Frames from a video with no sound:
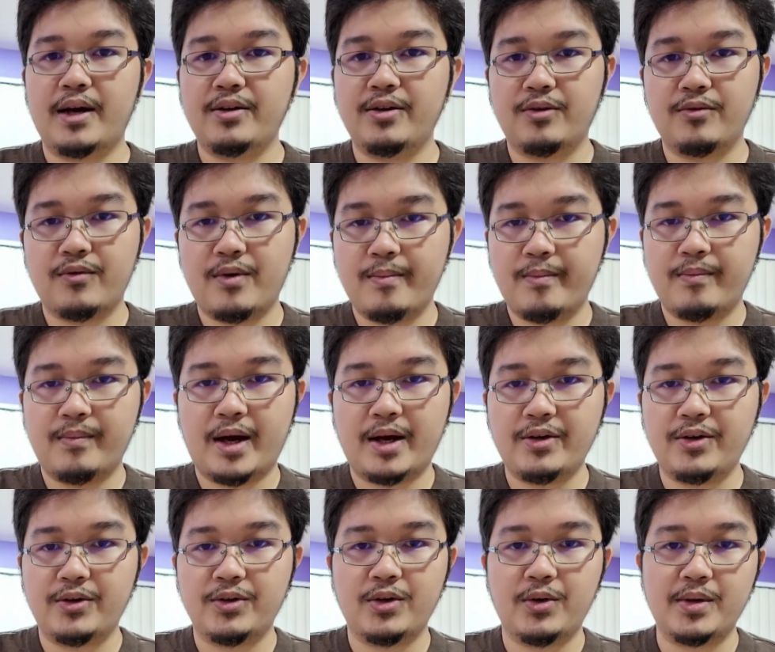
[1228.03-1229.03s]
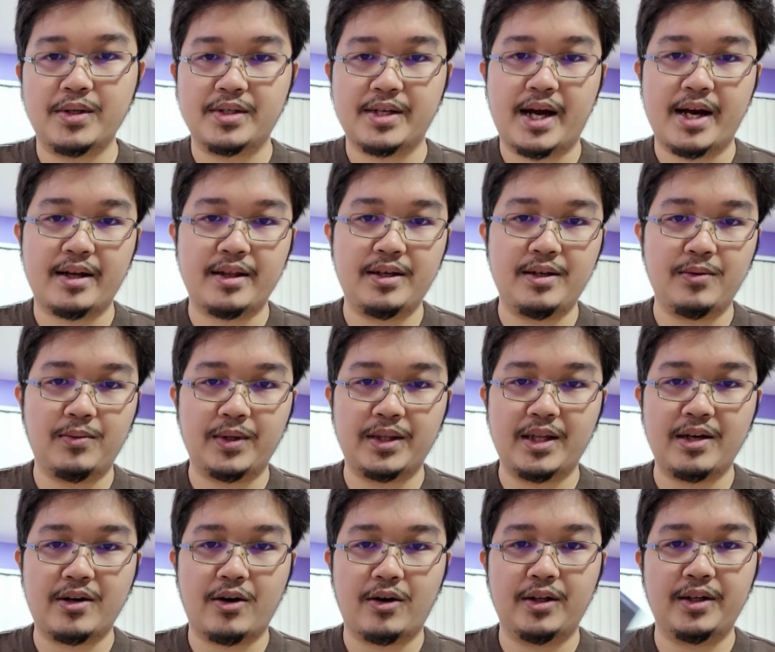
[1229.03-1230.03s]
I don't know exactly what
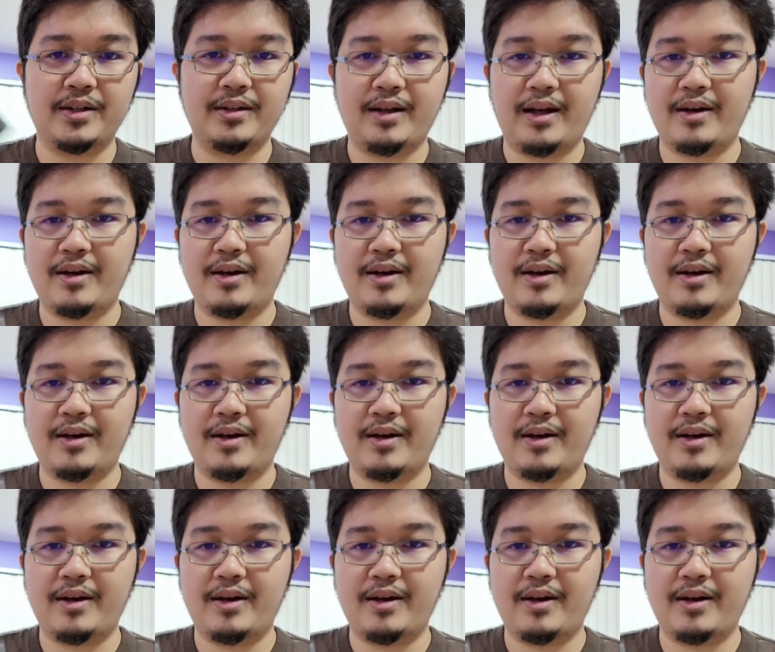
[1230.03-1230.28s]
they call it.